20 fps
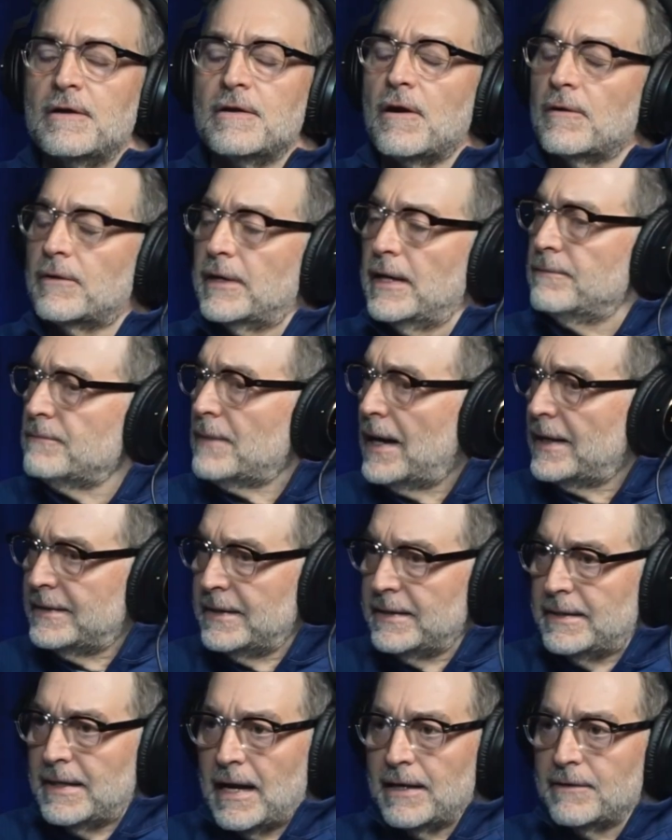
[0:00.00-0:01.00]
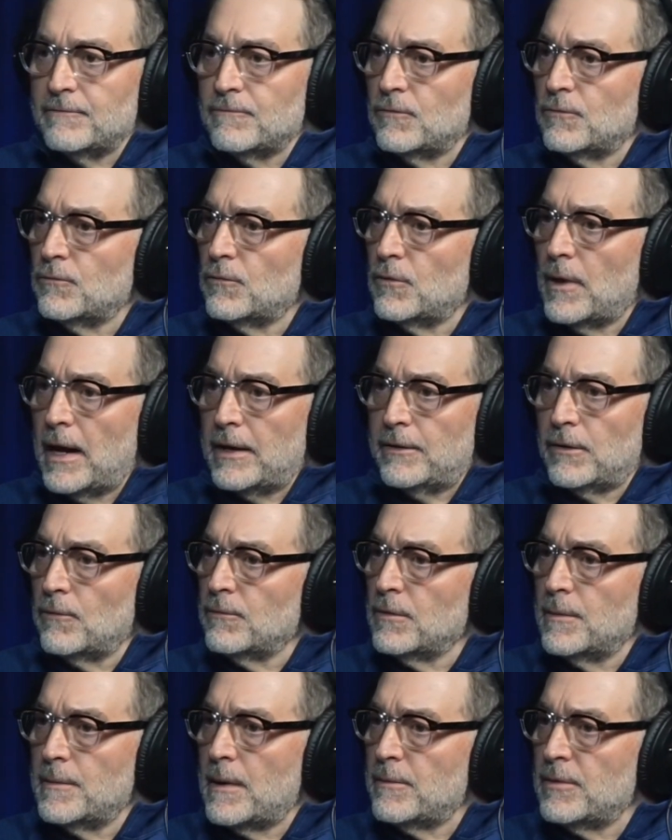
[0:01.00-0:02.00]
Okay, I
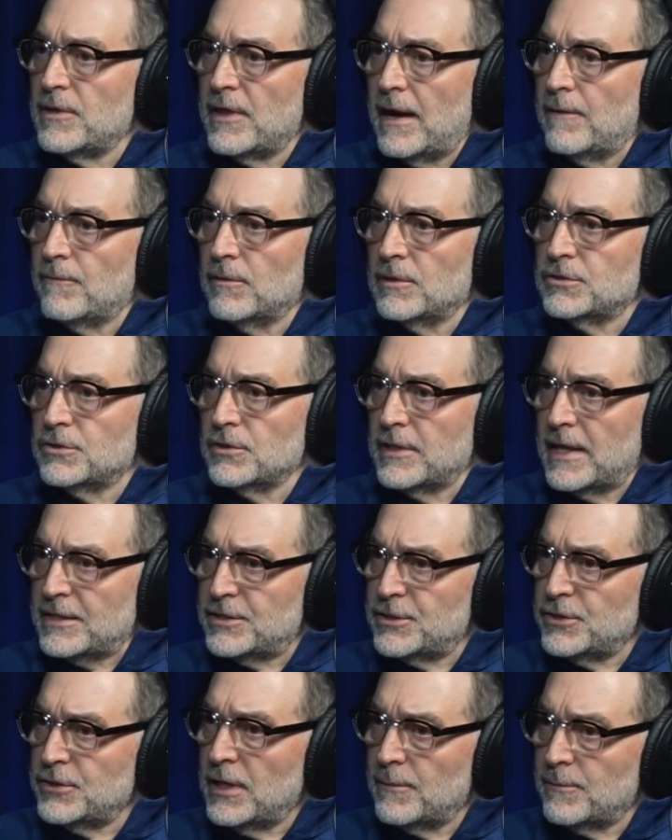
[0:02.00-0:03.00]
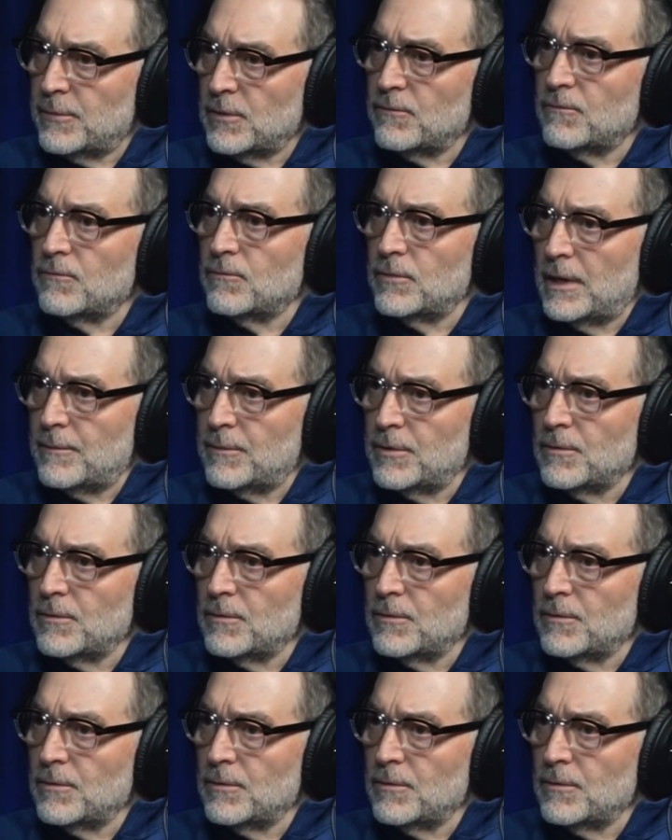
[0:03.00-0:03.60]
don't remember that one. So that's your number